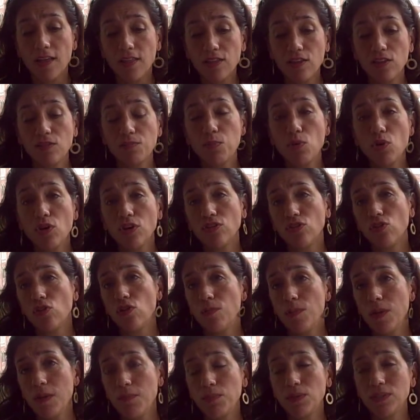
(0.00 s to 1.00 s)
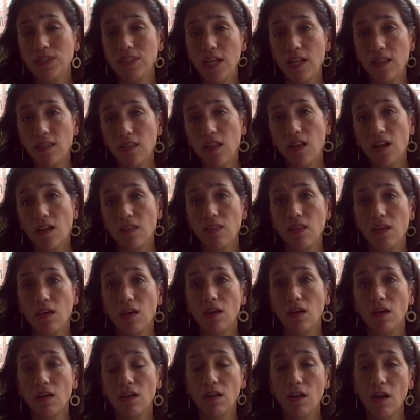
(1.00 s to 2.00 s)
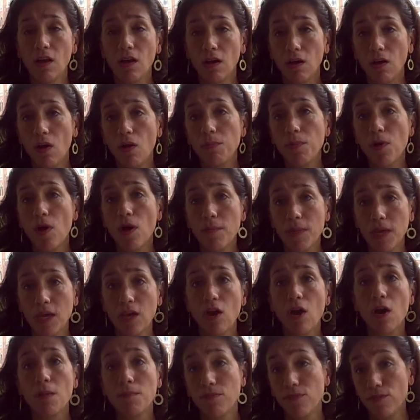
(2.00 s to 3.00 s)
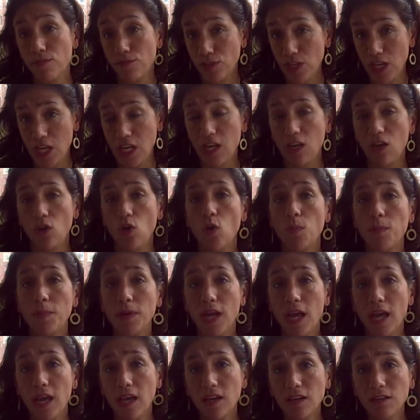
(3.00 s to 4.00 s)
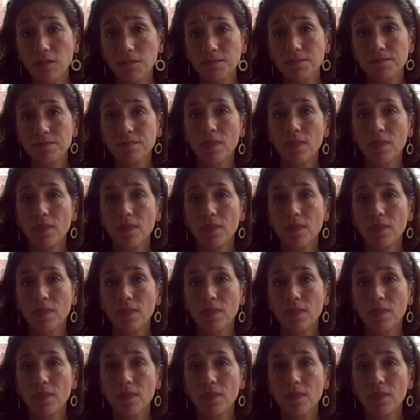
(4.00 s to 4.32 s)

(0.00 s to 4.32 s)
This book is going to be presented at the upcoming COP15 in Copenhagen.